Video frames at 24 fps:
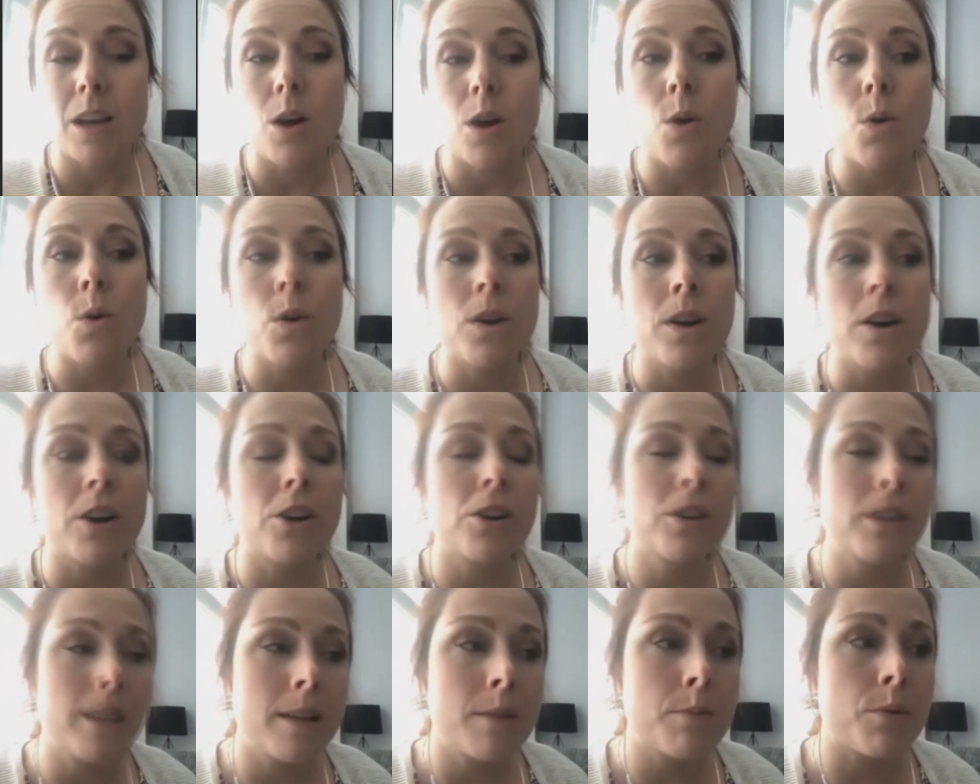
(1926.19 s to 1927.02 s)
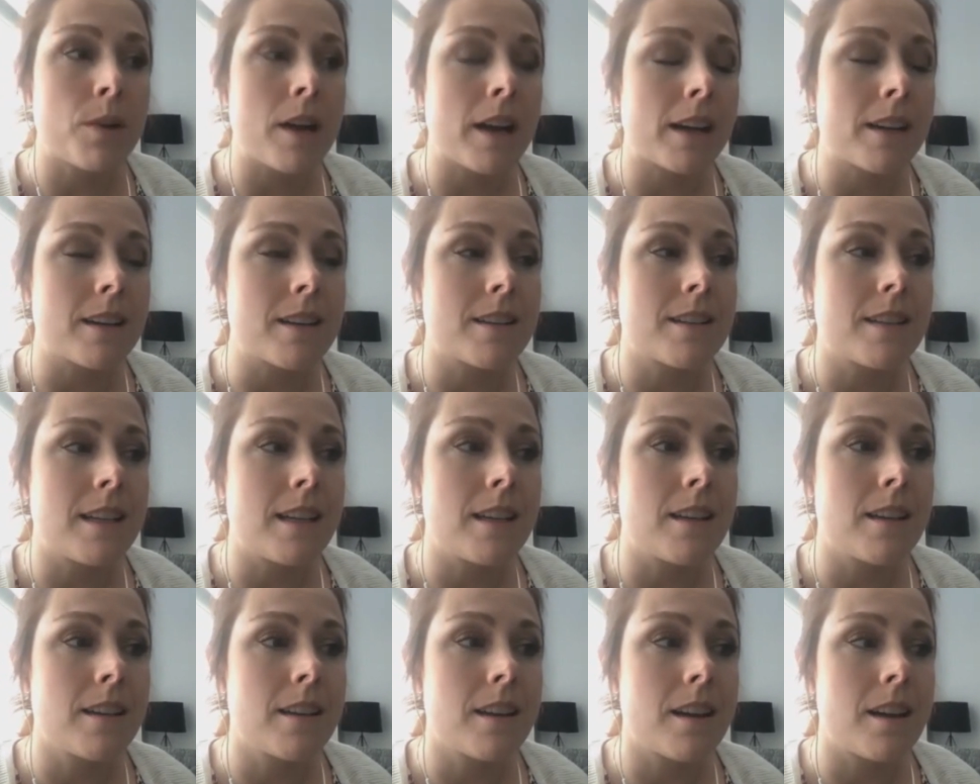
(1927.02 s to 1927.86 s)
Or early in
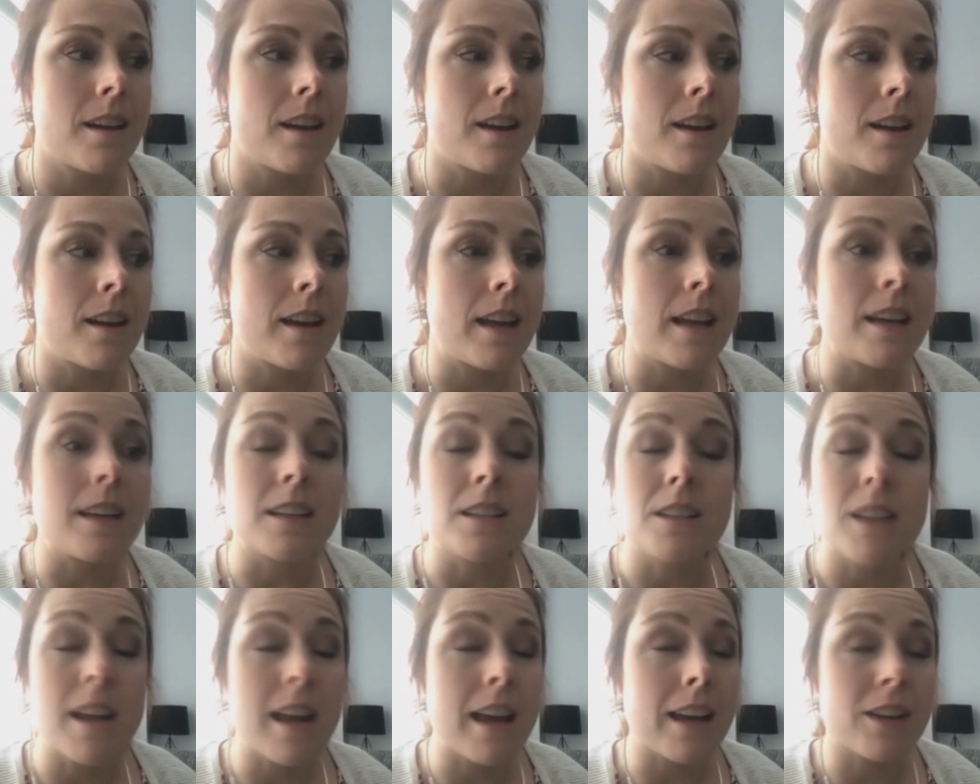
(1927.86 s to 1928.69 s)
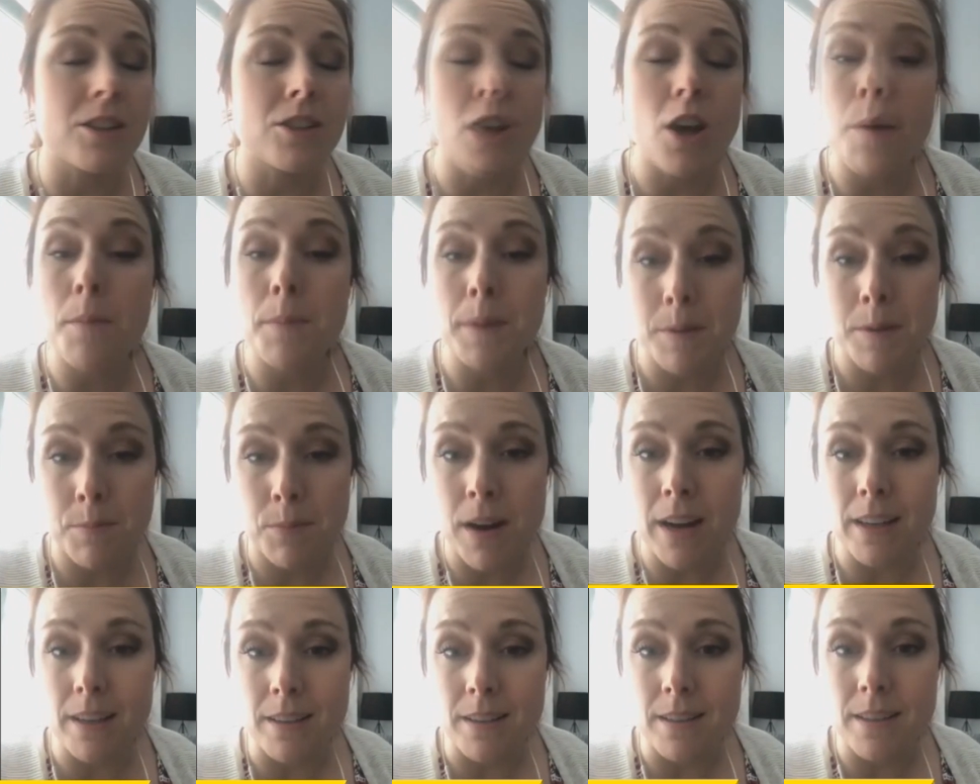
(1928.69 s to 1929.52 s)
pregnancy, an ectopic
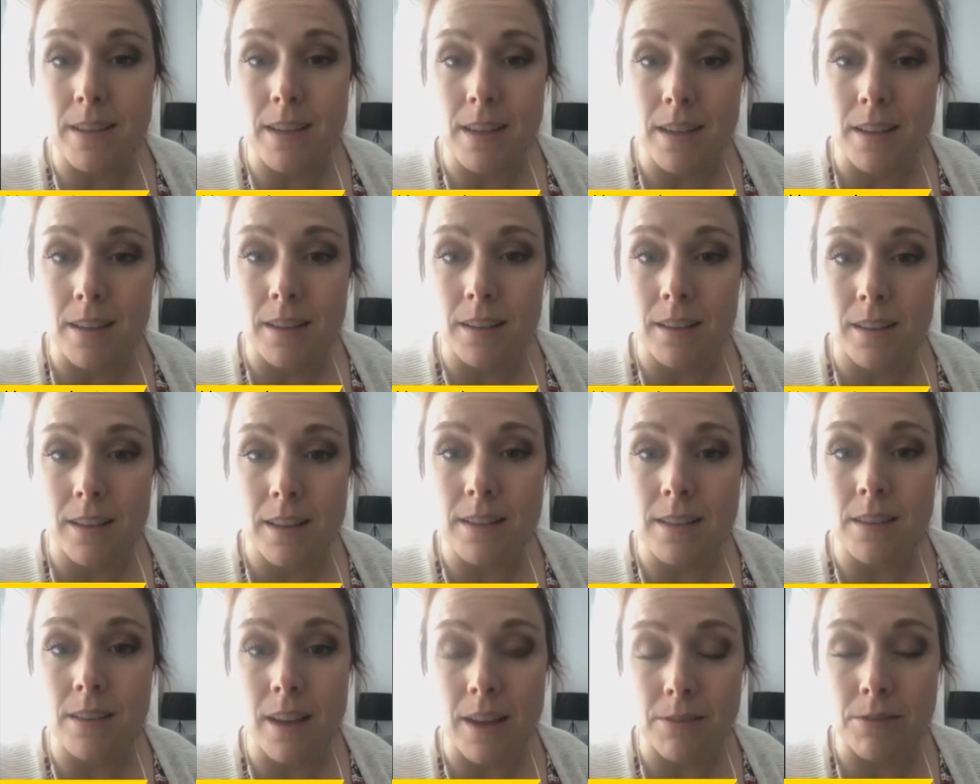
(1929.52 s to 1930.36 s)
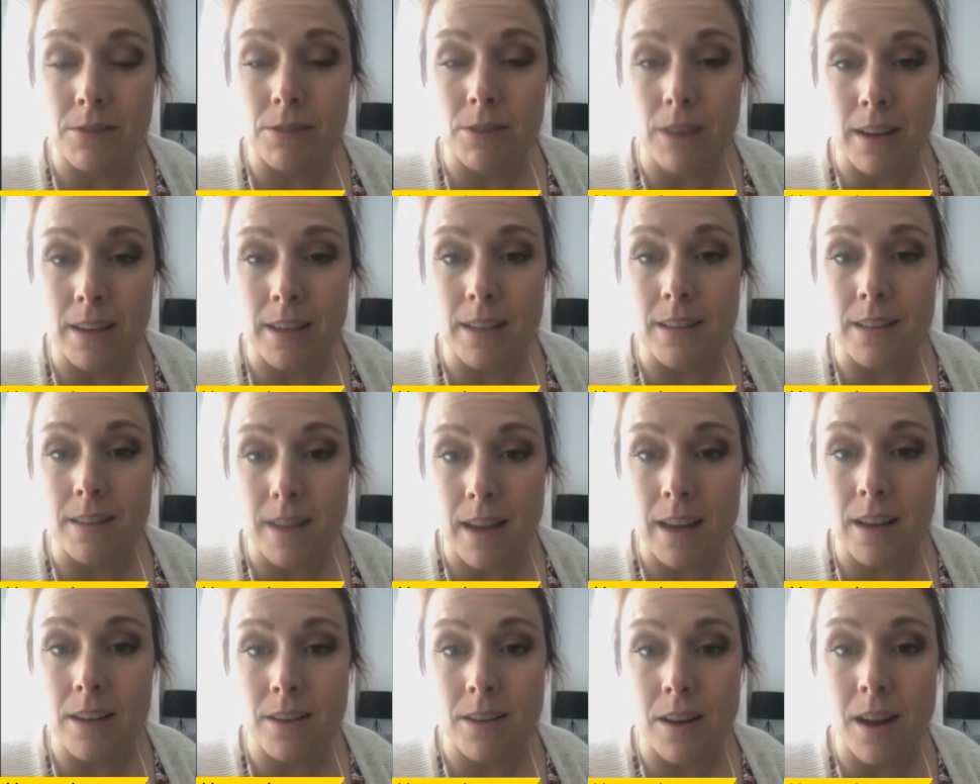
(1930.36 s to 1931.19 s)
pregnancy is life-threatening
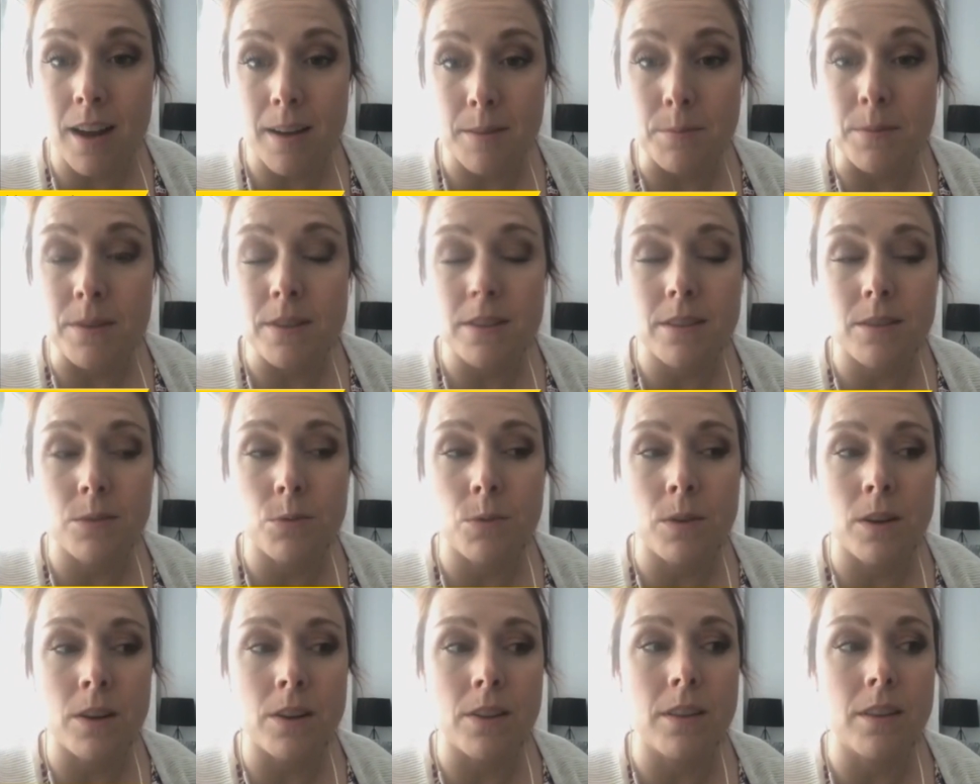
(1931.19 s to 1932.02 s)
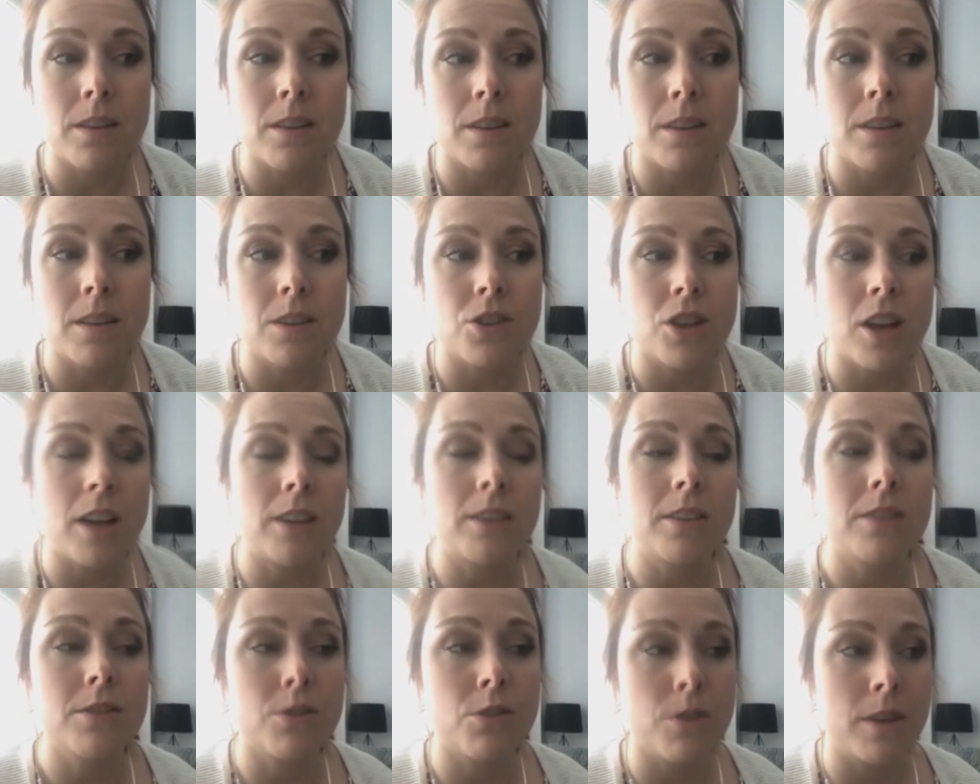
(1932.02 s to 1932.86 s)
at times, where the child
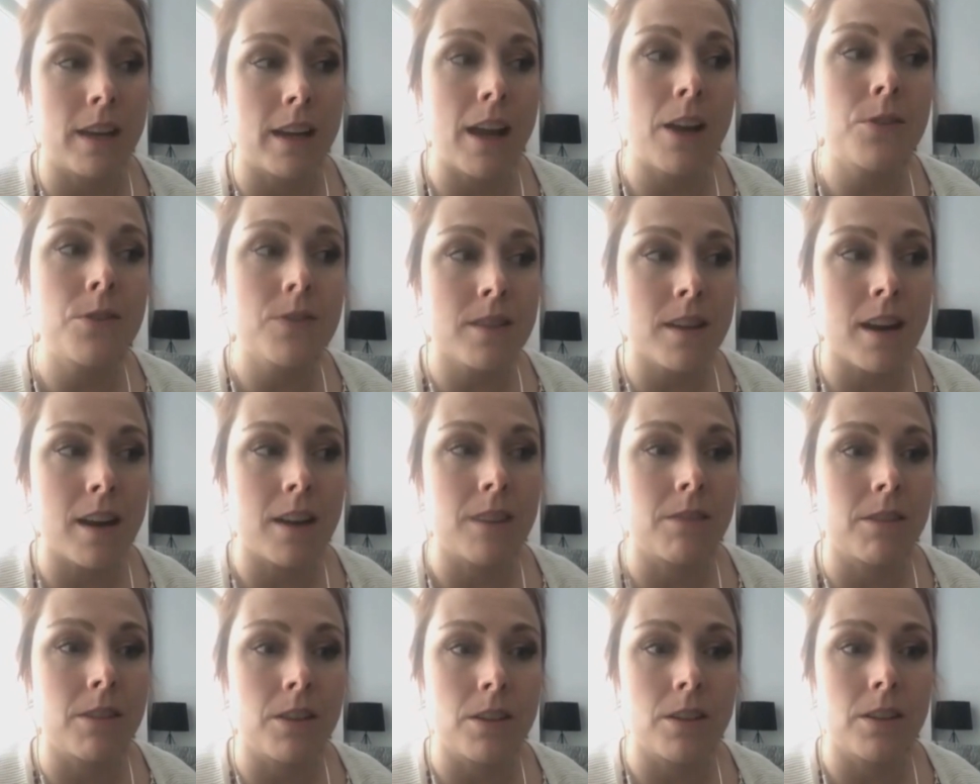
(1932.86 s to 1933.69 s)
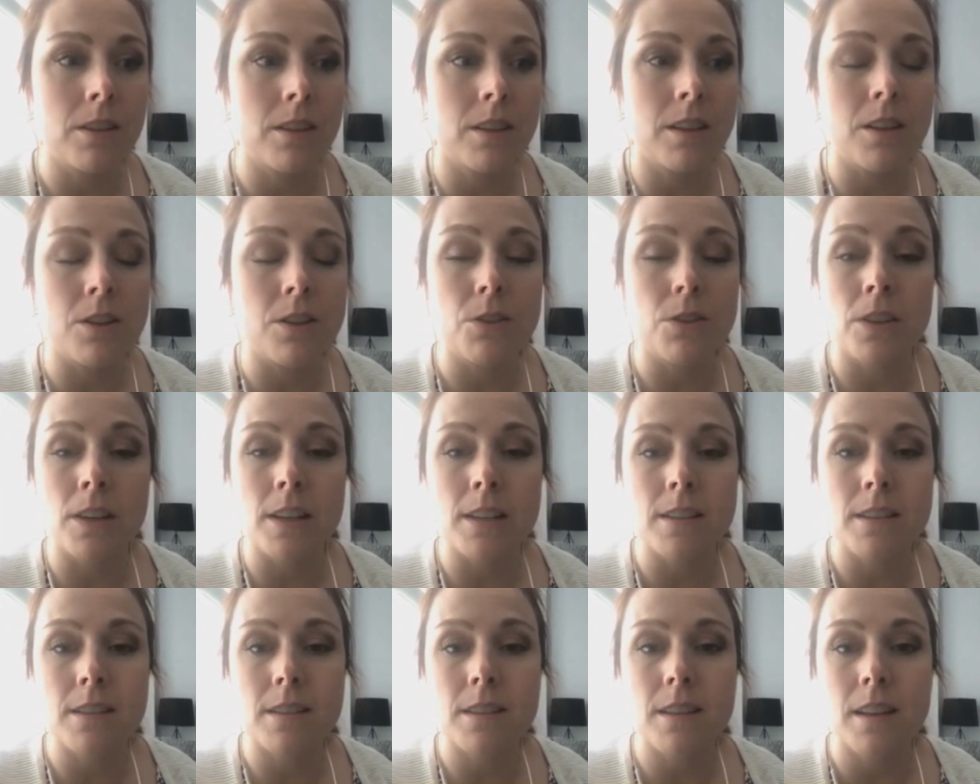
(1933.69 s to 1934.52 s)
is growing outside of the
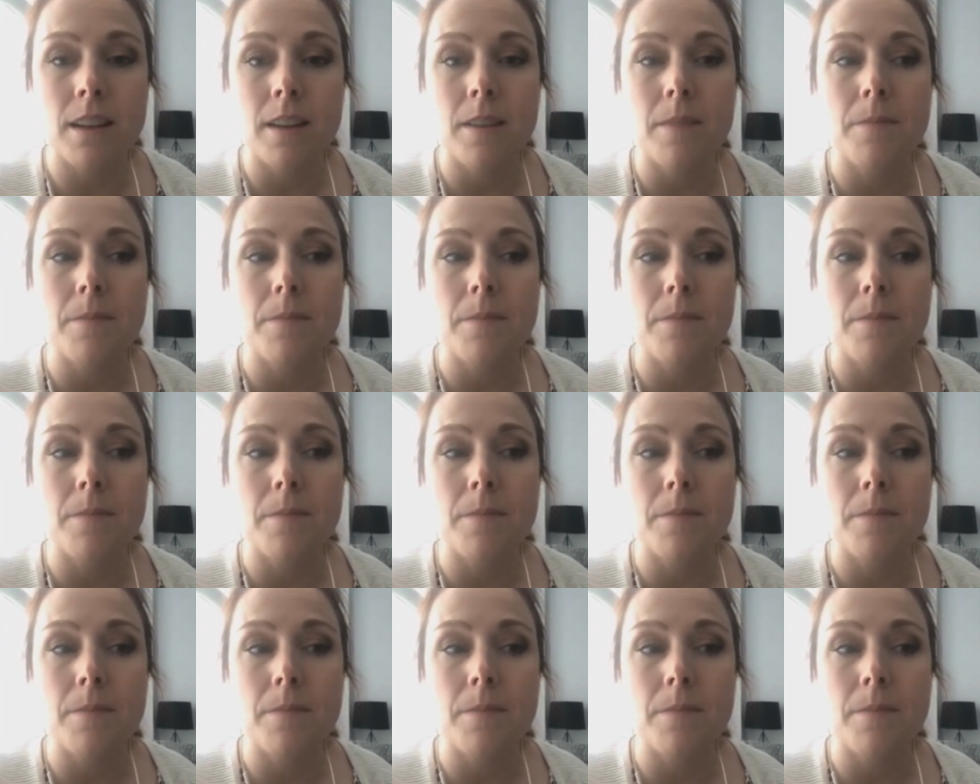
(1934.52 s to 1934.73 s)
uterus,